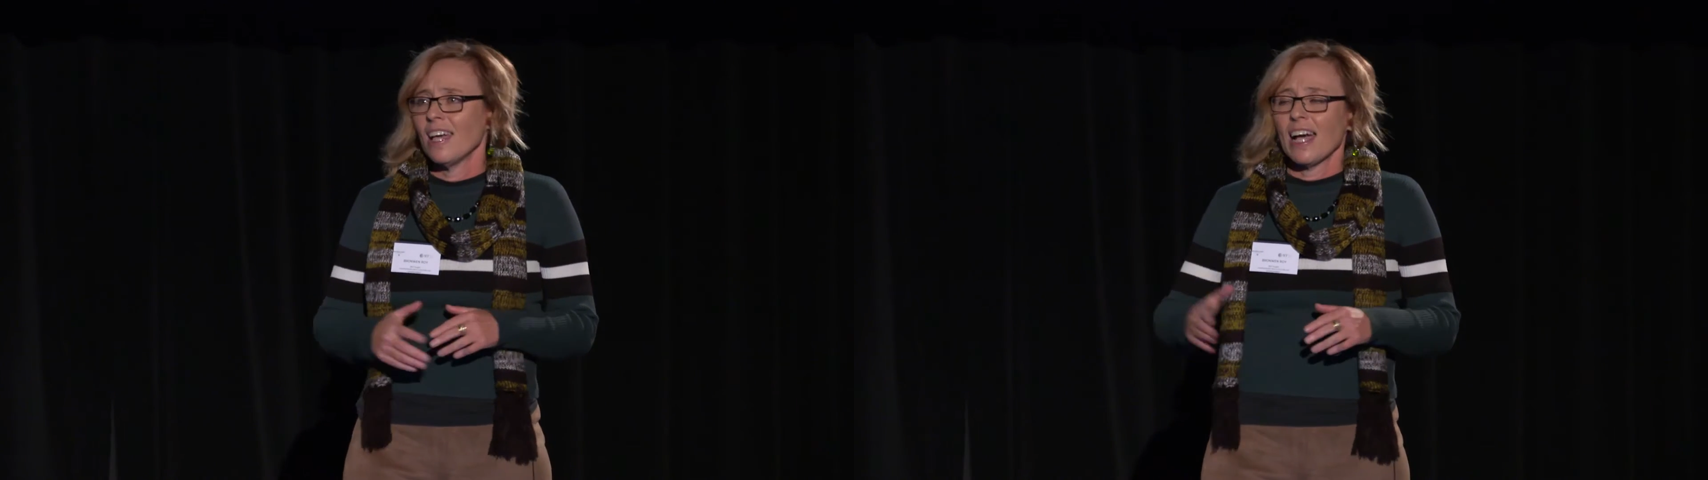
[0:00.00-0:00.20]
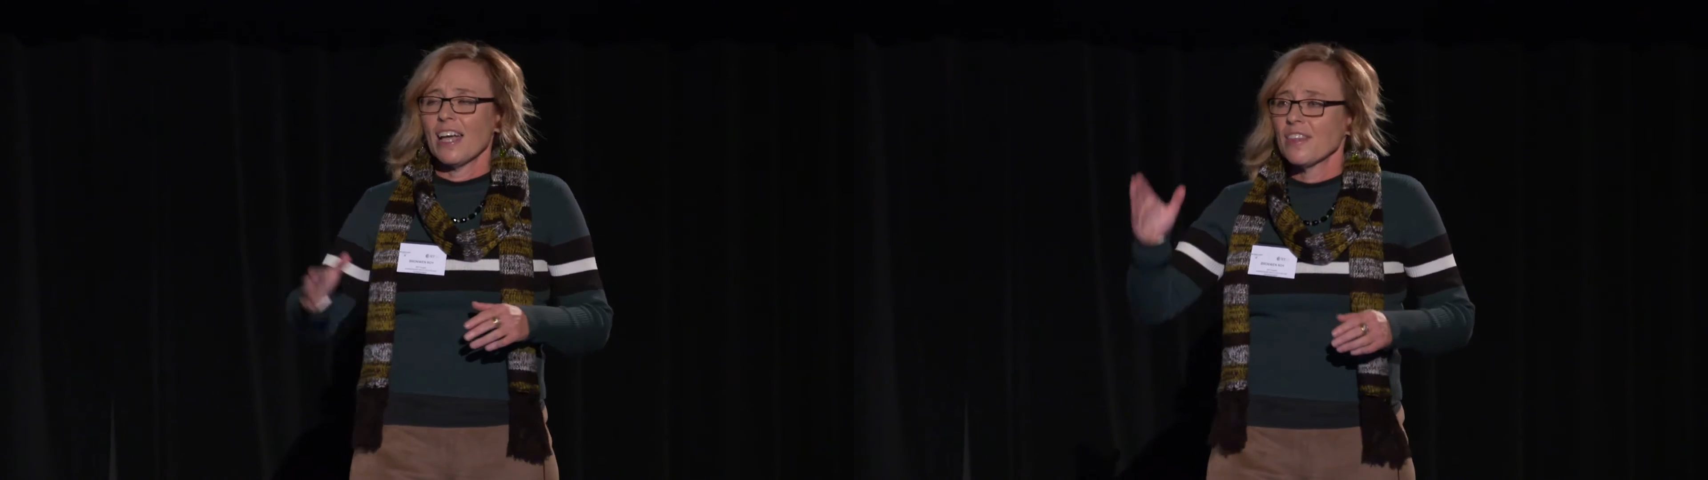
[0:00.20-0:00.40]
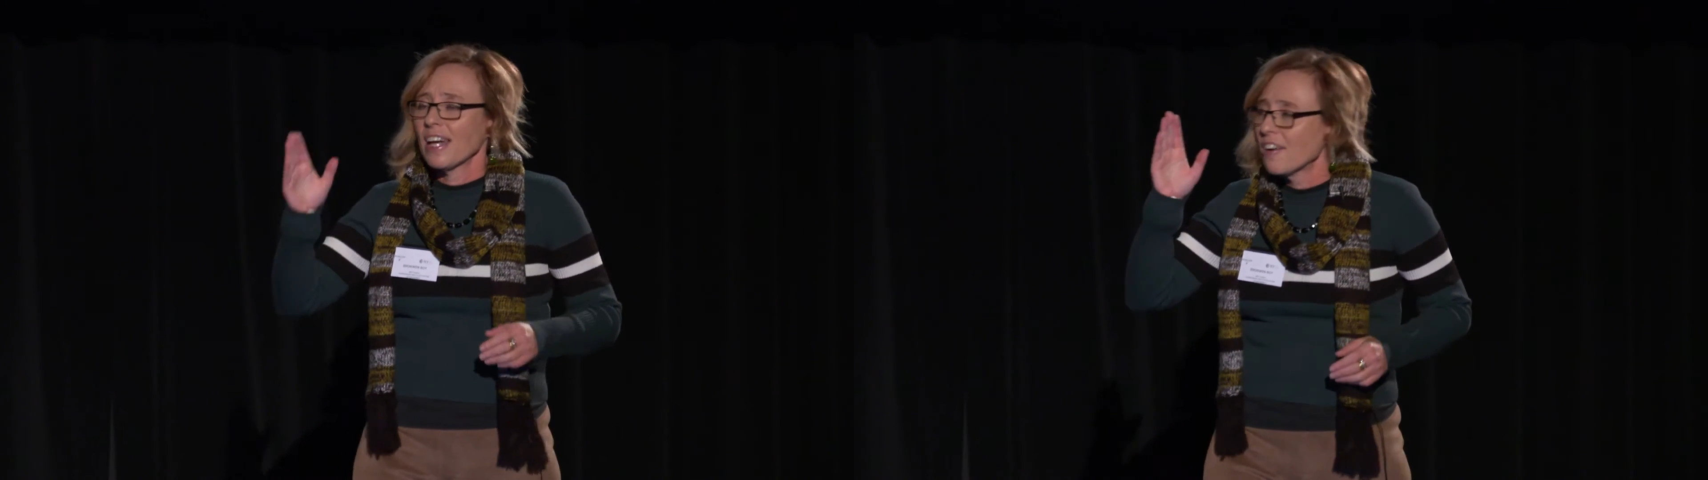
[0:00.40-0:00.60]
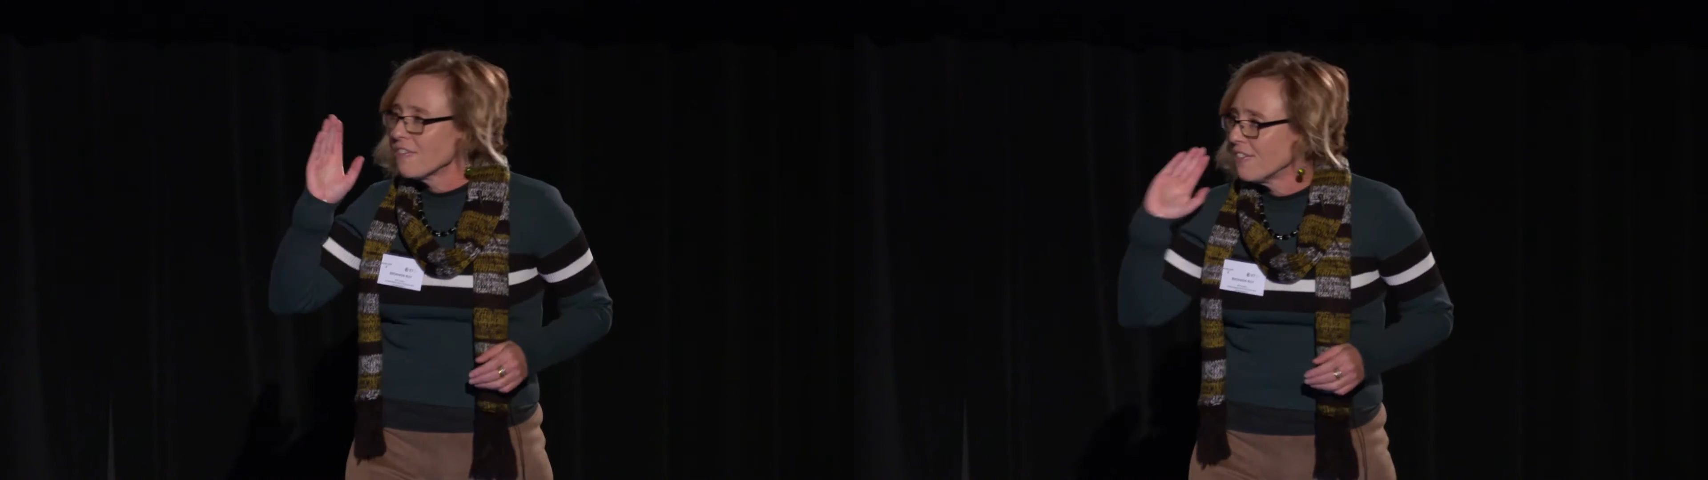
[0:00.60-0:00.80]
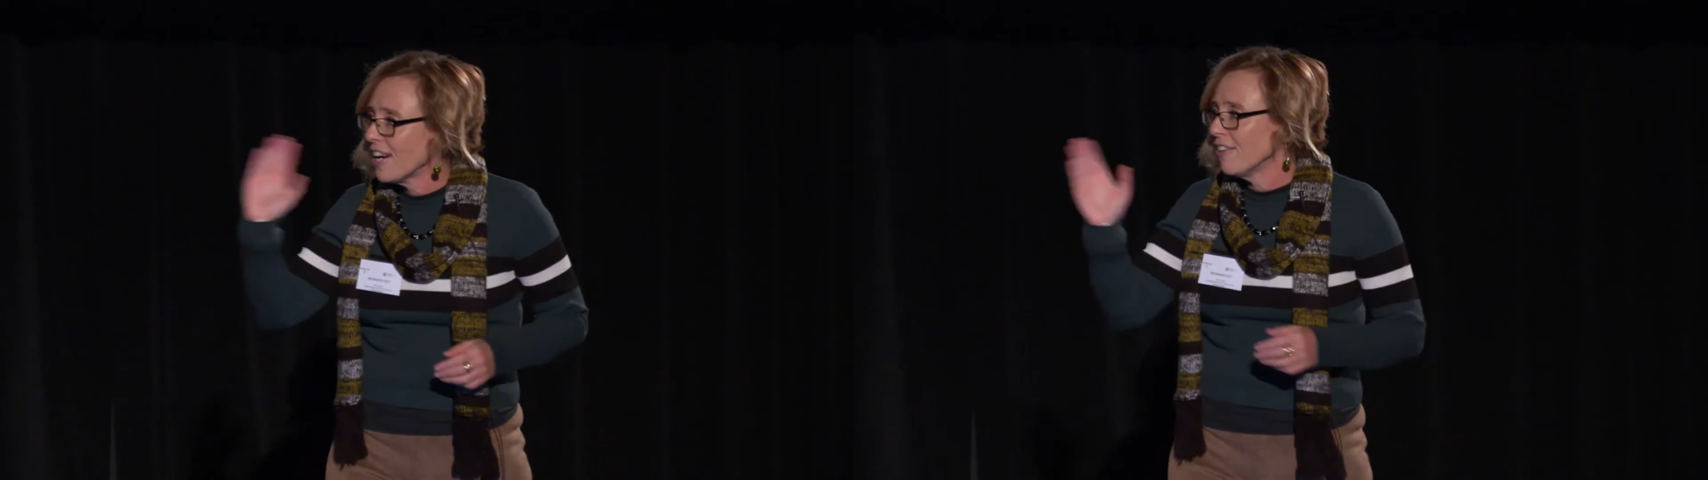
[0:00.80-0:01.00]
And they are
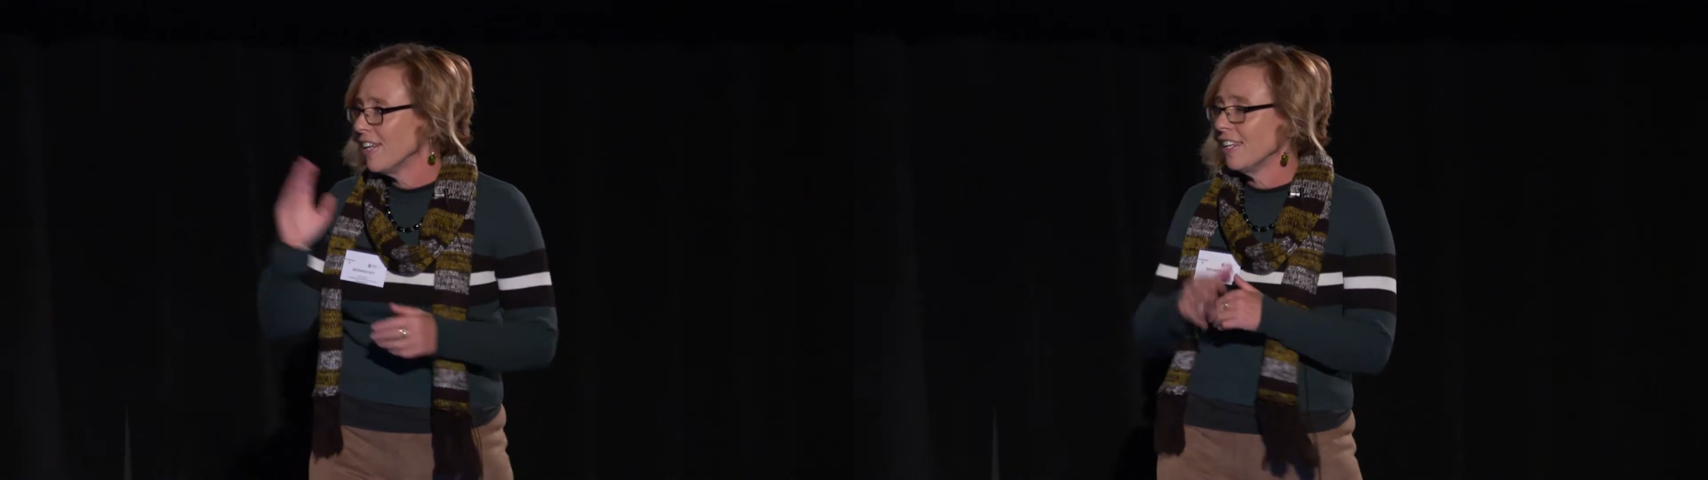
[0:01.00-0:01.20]
very